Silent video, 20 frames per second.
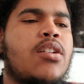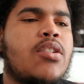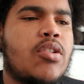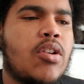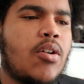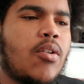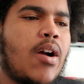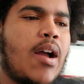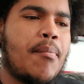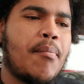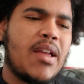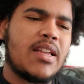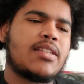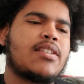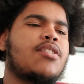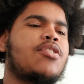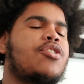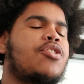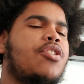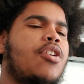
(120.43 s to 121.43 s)
So I
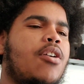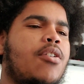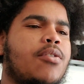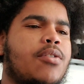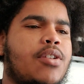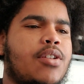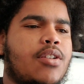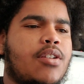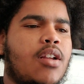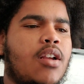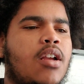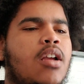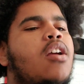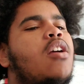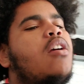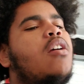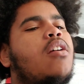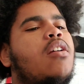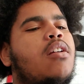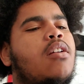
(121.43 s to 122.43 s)
messaged Yoast.
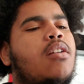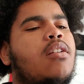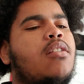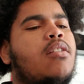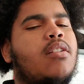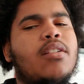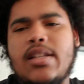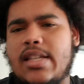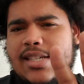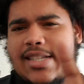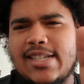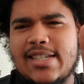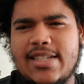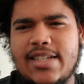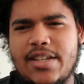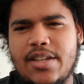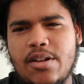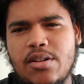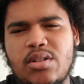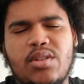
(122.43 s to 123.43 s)
This
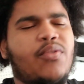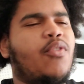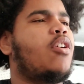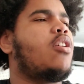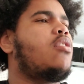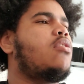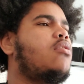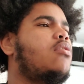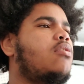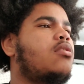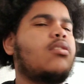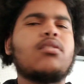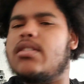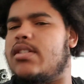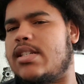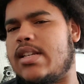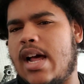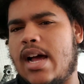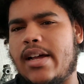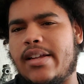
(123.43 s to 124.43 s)
isn't Yoast's fault.
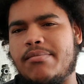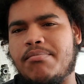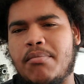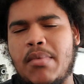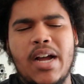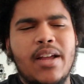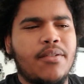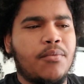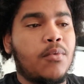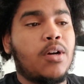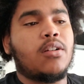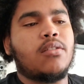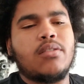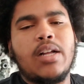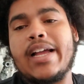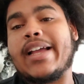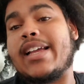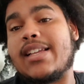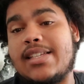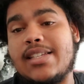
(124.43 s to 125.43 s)
It's not my, well,
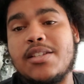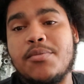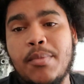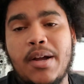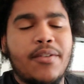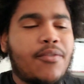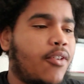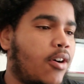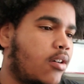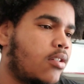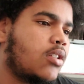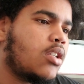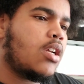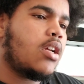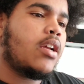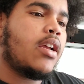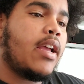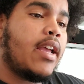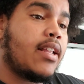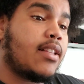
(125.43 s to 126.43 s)
I guess it's my fault.
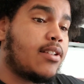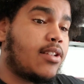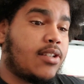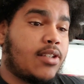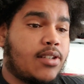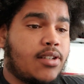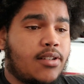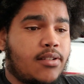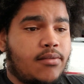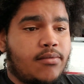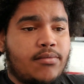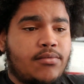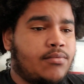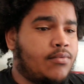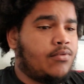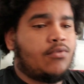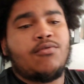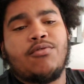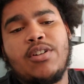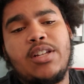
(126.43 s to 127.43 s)
It's
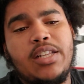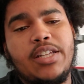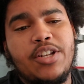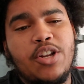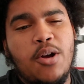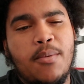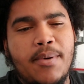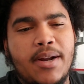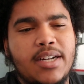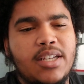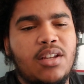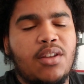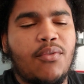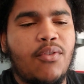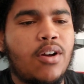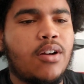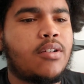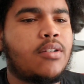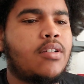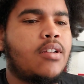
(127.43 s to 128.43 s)
really nobody's
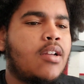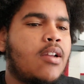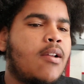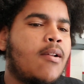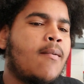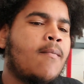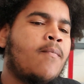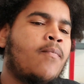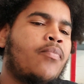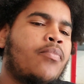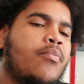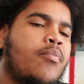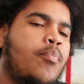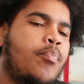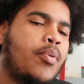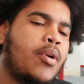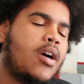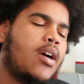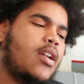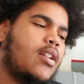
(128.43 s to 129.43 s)
fault,
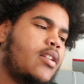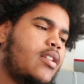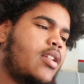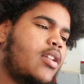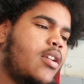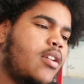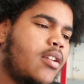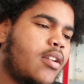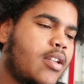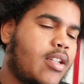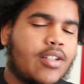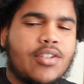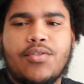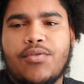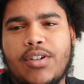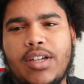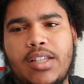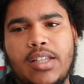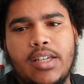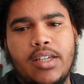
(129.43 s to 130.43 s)
but, because
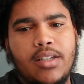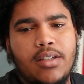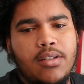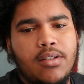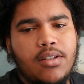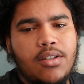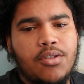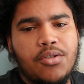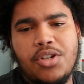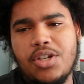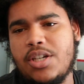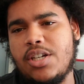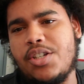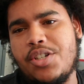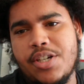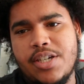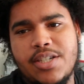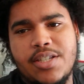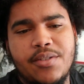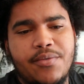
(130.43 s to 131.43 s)
really, you should
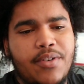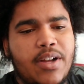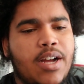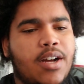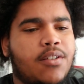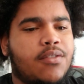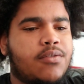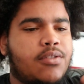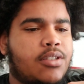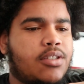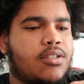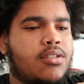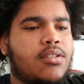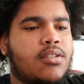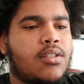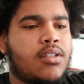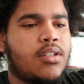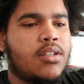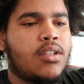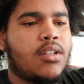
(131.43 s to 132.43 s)
adjust the valves
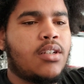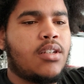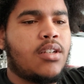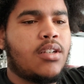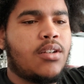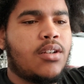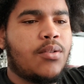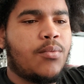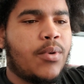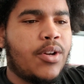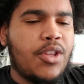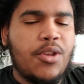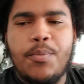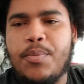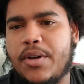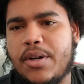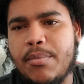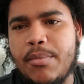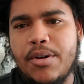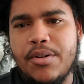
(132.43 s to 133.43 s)
when you
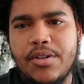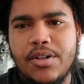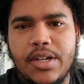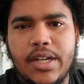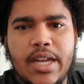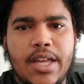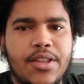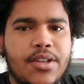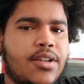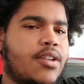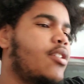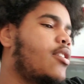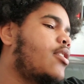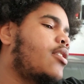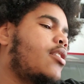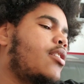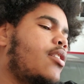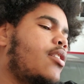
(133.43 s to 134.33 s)
put a motor together.